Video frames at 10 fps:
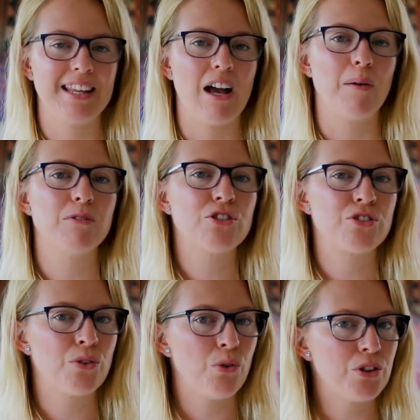Now I'm
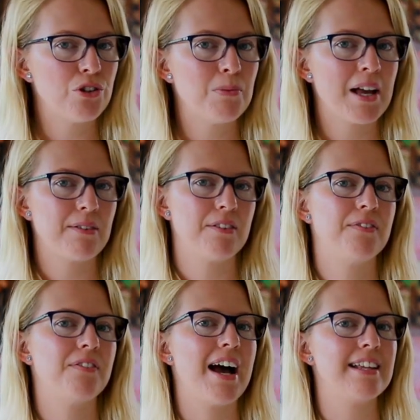sure you'll be able to
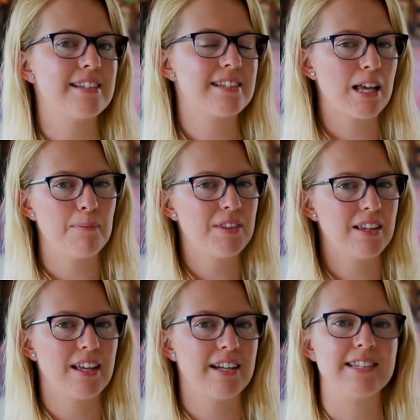find
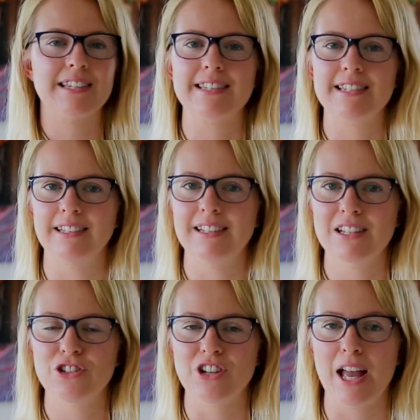something that is a
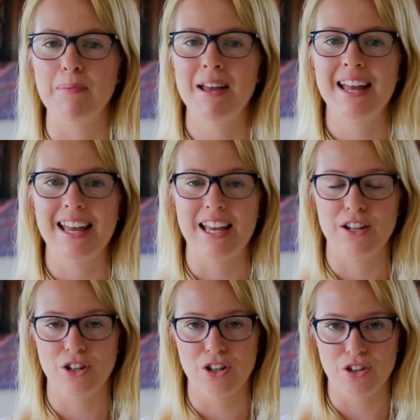cylinder shape
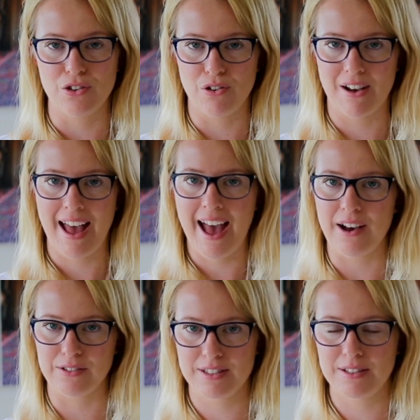in your
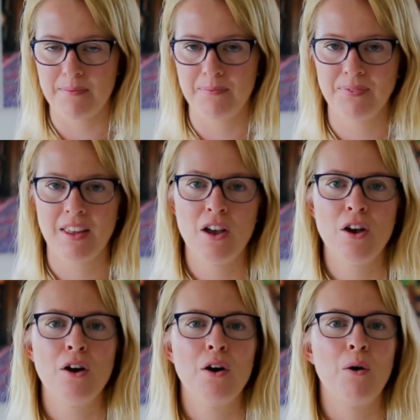house.
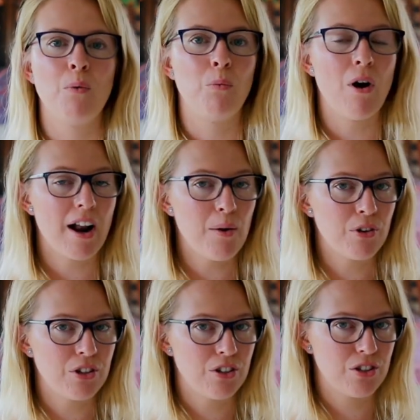What I
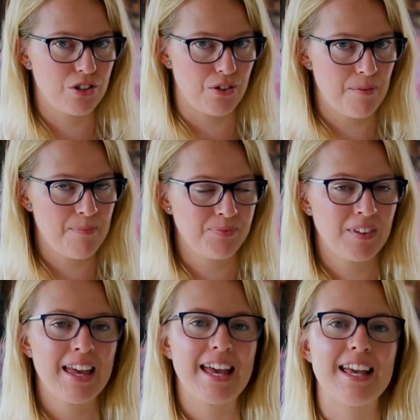want you to do
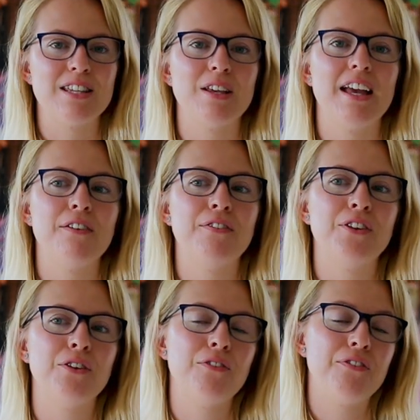is
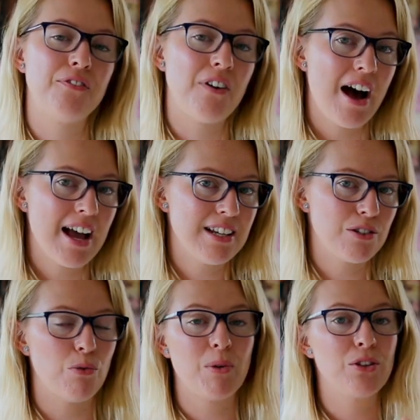if you
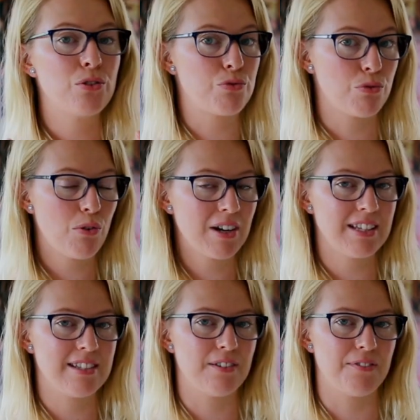find, or when you're
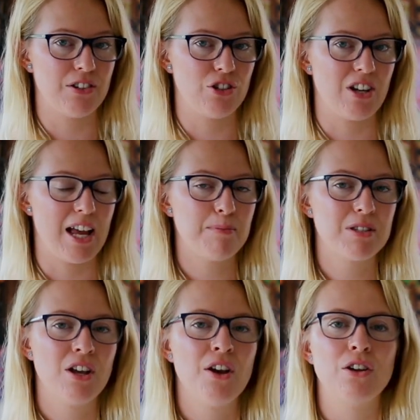drawing these different
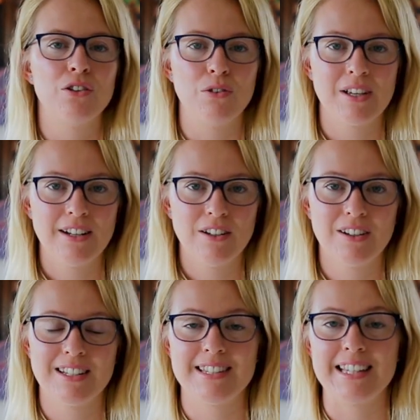shapes, you can
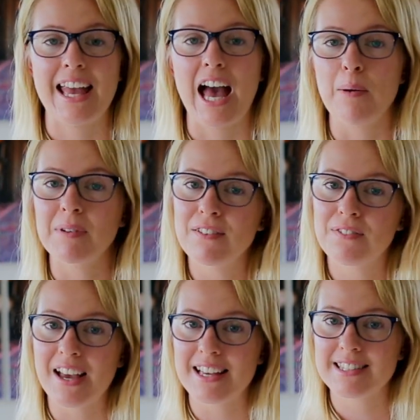look to see how many
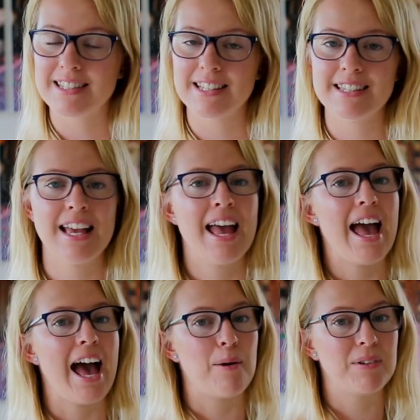faces,
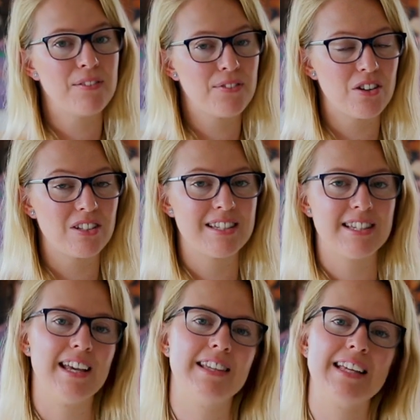how many
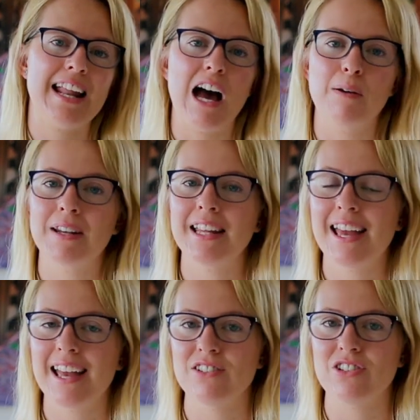vertices, and how
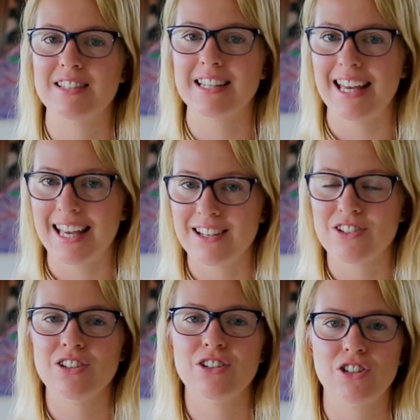many edges
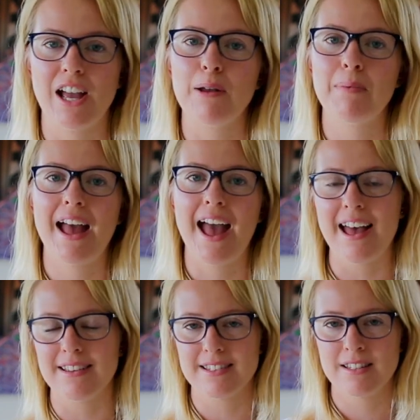each shape
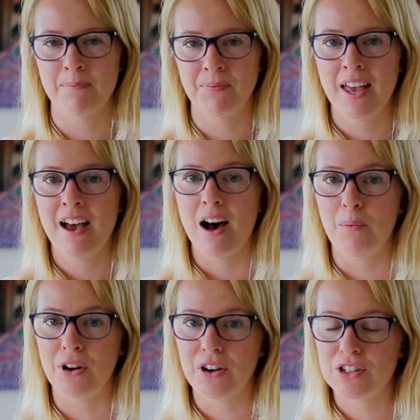has.
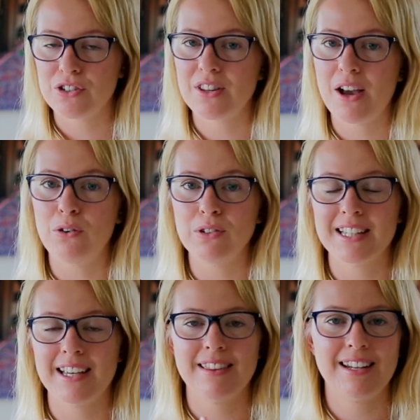We're not going to do that all
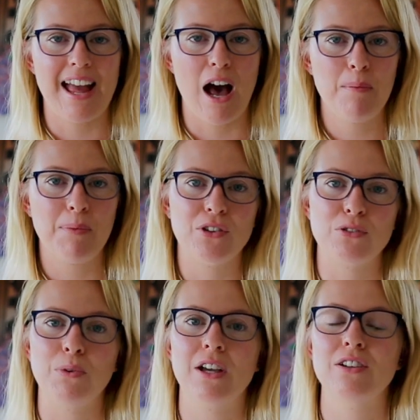together now
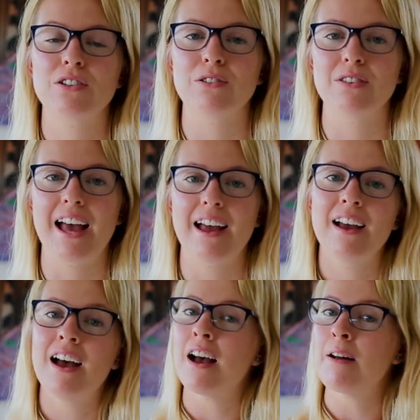because we're going to do that